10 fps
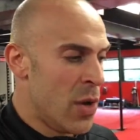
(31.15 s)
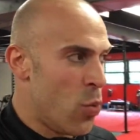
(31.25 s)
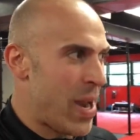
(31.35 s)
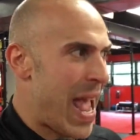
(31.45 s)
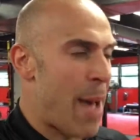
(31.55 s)

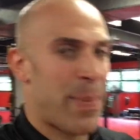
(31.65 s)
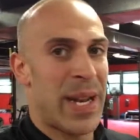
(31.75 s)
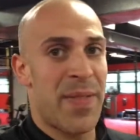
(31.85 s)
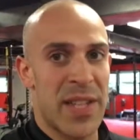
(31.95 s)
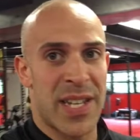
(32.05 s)
what happened
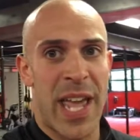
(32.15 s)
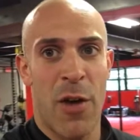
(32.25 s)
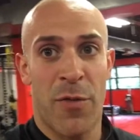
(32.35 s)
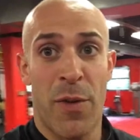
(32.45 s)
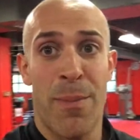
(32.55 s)
on the scale
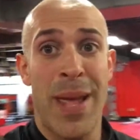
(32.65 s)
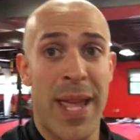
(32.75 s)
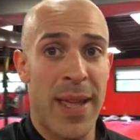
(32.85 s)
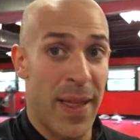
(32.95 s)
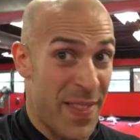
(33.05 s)
for
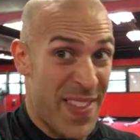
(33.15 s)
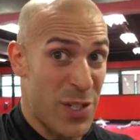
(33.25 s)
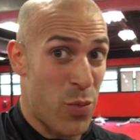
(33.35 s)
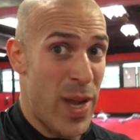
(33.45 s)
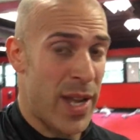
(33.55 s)
me
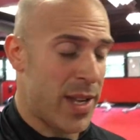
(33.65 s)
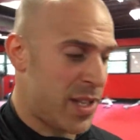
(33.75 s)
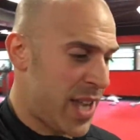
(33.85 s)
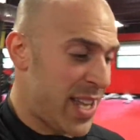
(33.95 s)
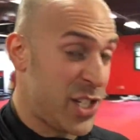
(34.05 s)
this week.
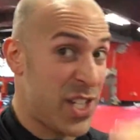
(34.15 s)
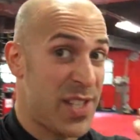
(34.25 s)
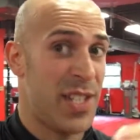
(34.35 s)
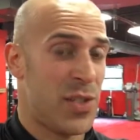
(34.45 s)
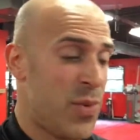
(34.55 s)
Okay, just
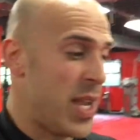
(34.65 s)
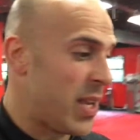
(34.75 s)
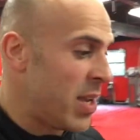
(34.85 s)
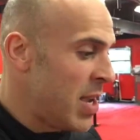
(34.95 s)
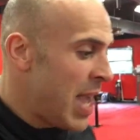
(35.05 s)
this week.